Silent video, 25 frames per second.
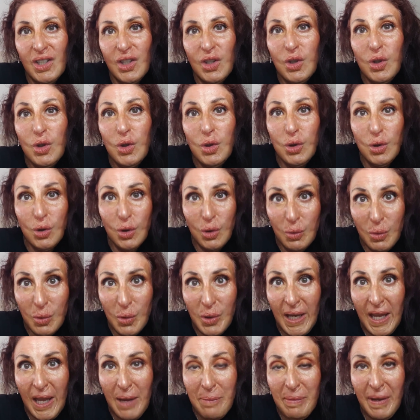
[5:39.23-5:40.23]
You will
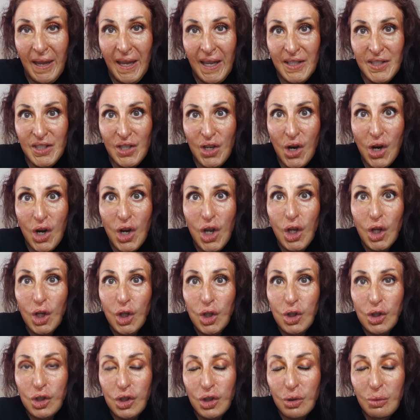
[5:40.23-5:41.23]
get better.
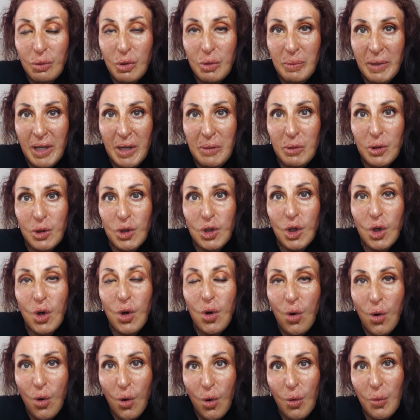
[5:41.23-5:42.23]
You will be able to
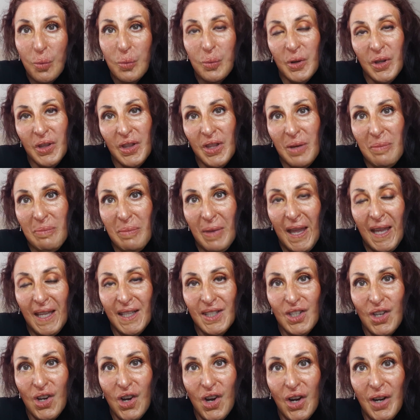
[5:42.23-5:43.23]
cope with it
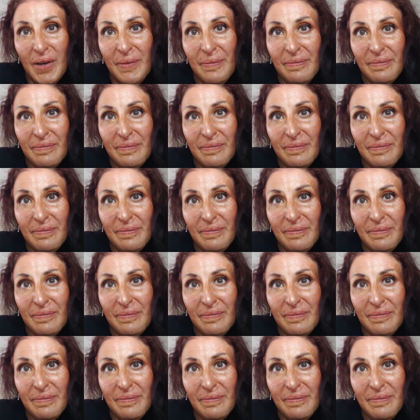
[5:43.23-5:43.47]
better.